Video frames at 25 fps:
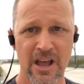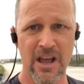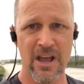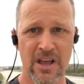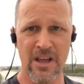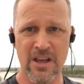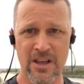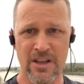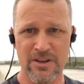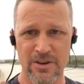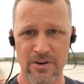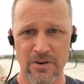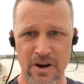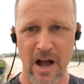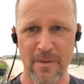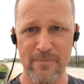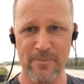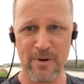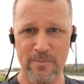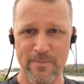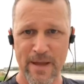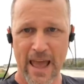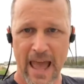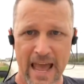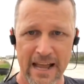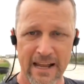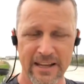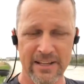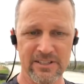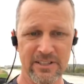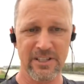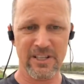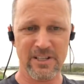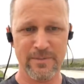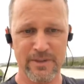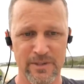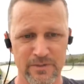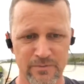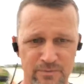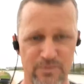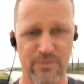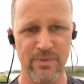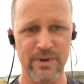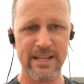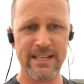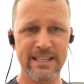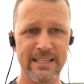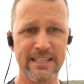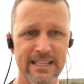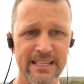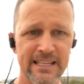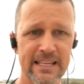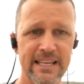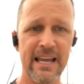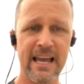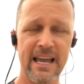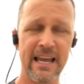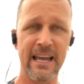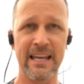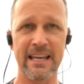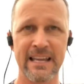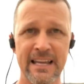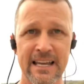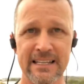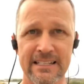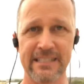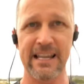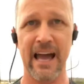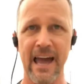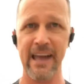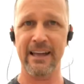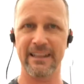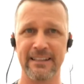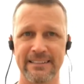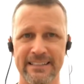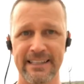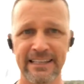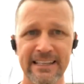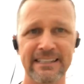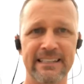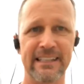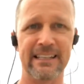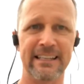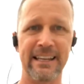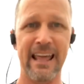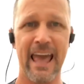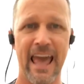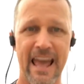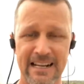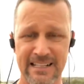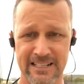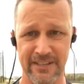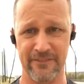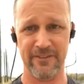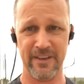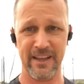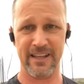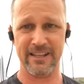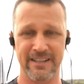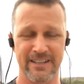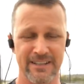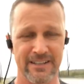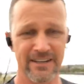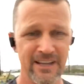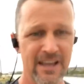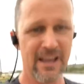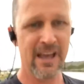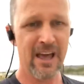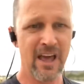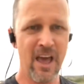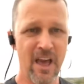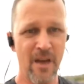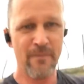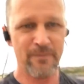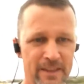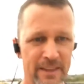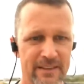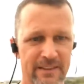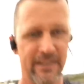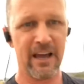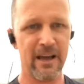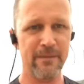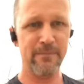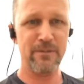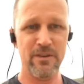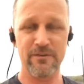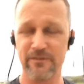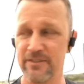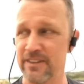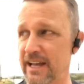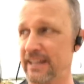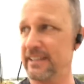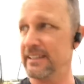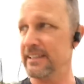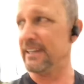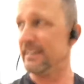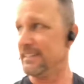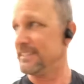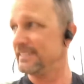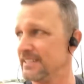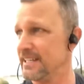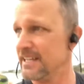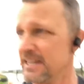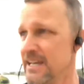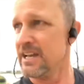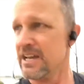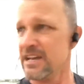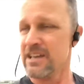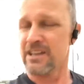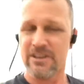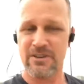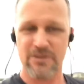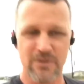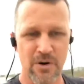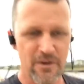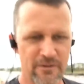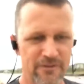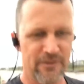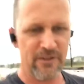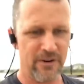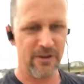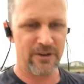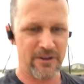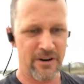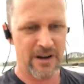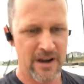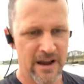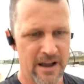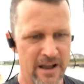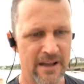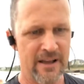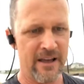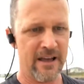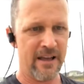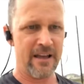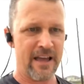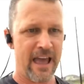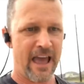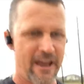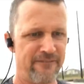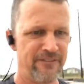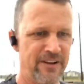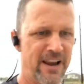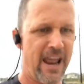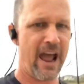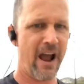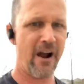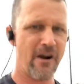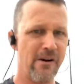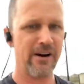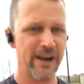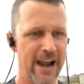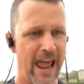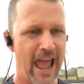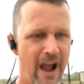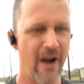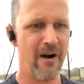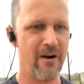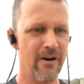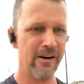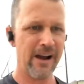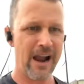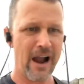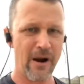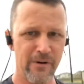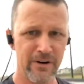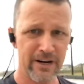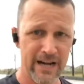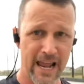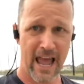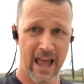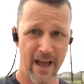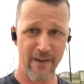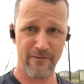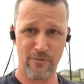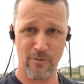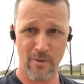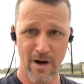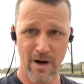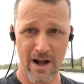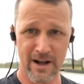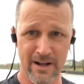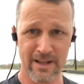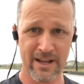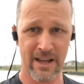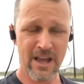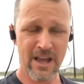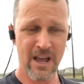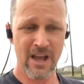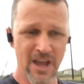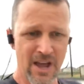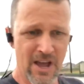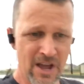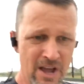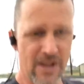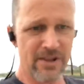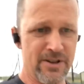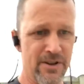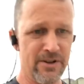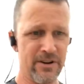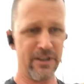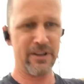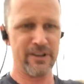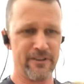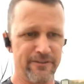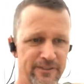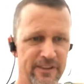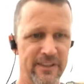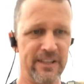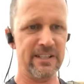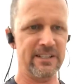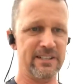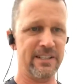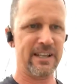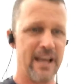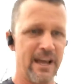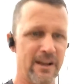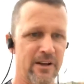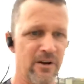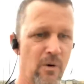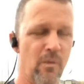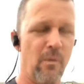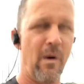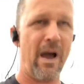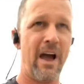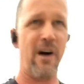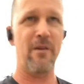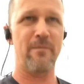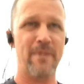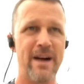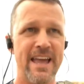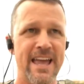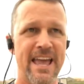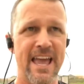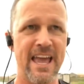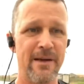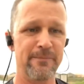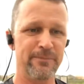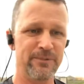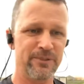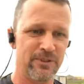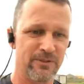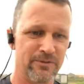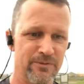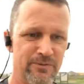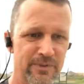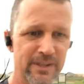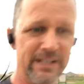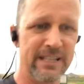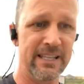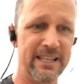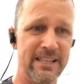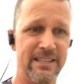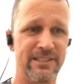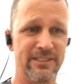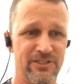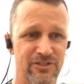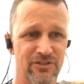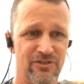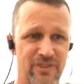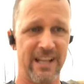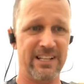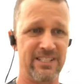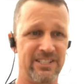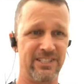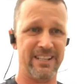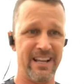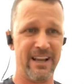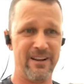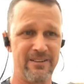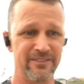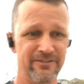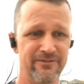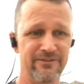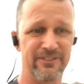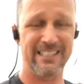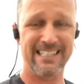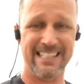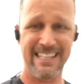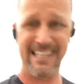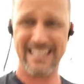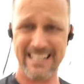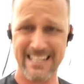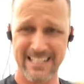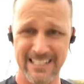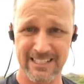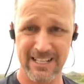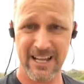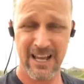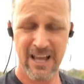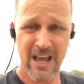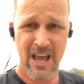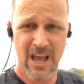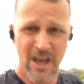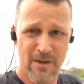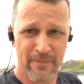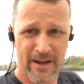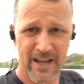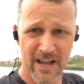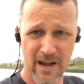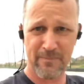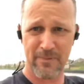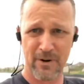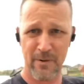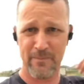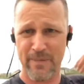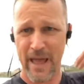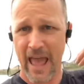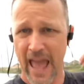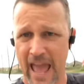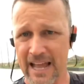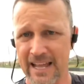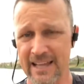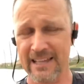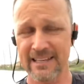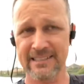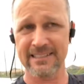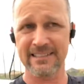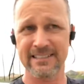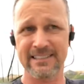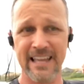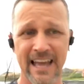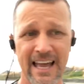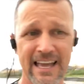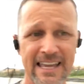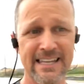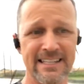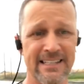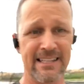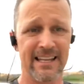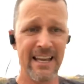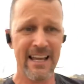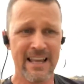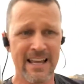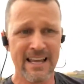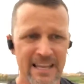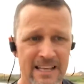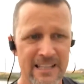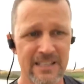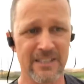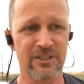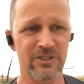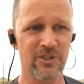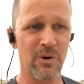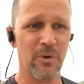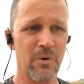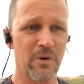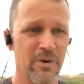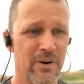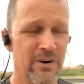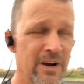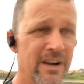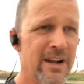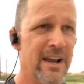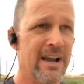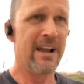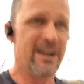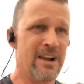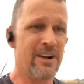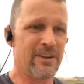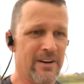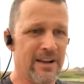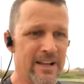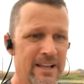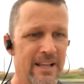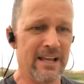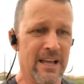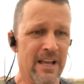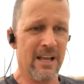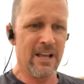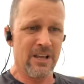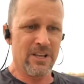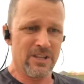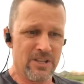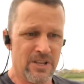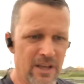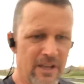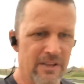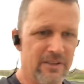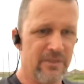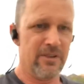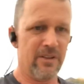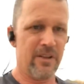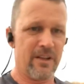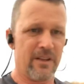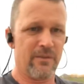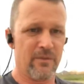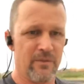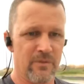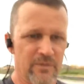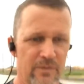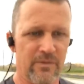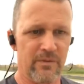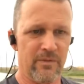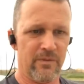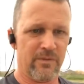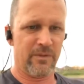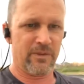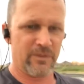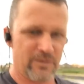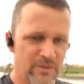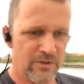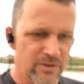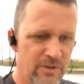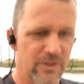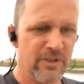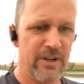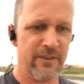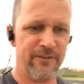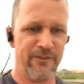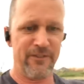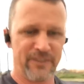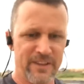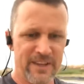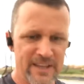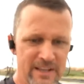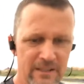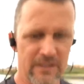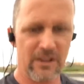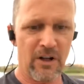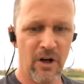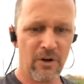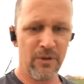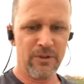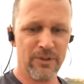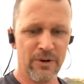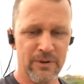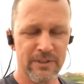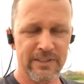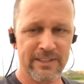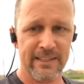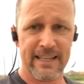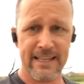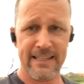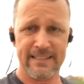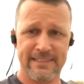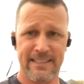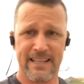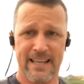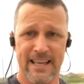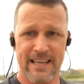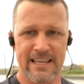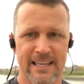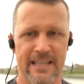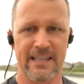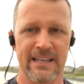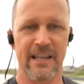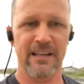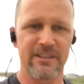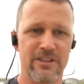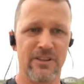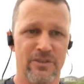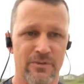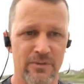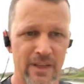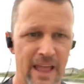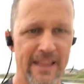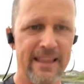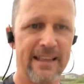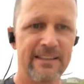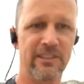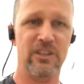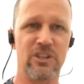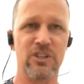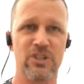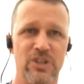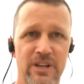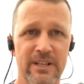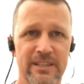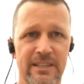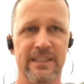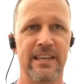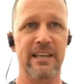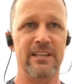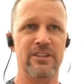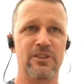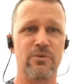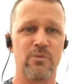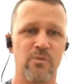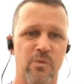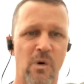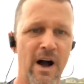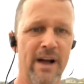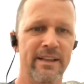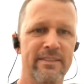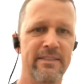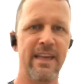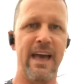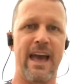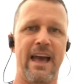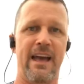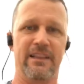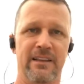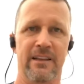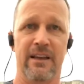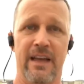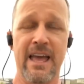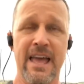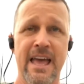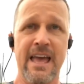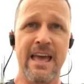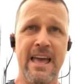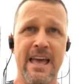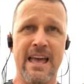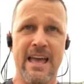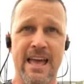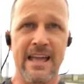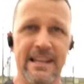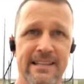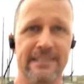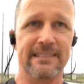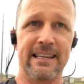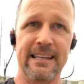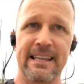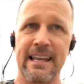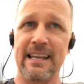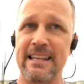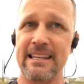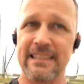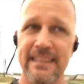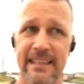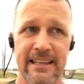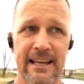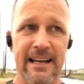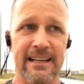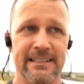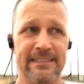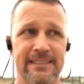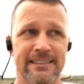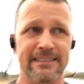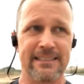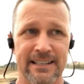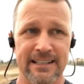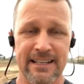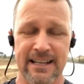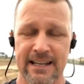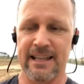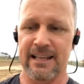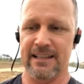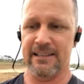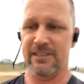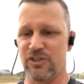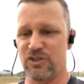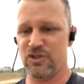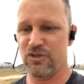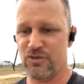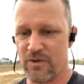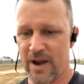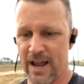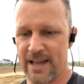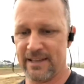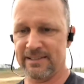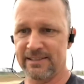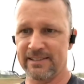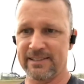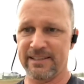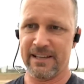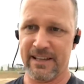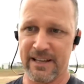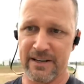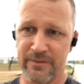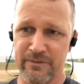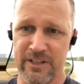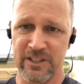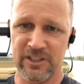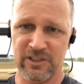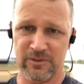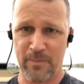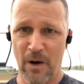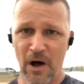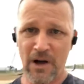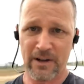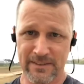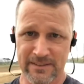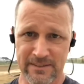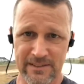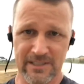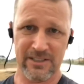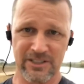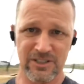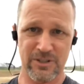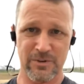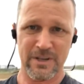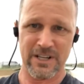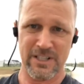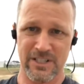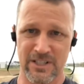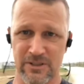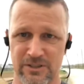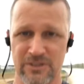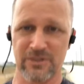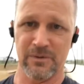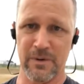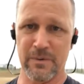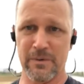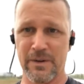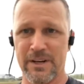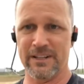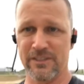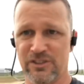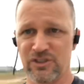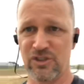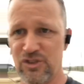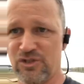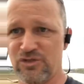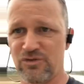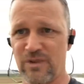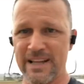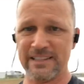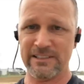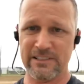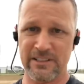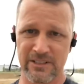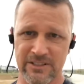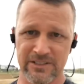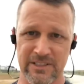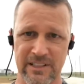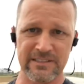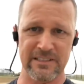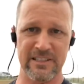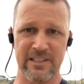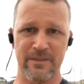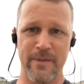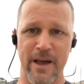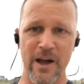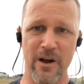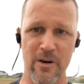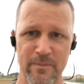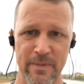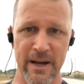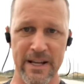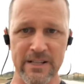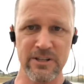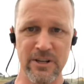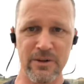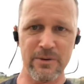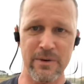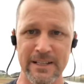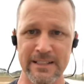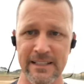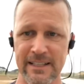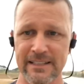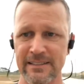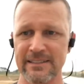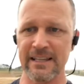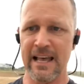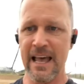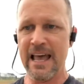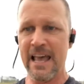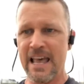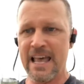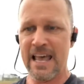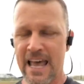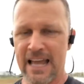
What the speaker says: your upper back is going to be really dialed in and activated by the time you've done this. You go for half an hour, hour and a half walk, you're going to finish that and go, wow, my hips are really stretched out and fatigued. My upper back is tight and sore, right? You're going to feel all those things kicking in, and that's a good thing. You want that. And It's like anything else. It's a stress and response situation. So we want to stress our system out by doing this and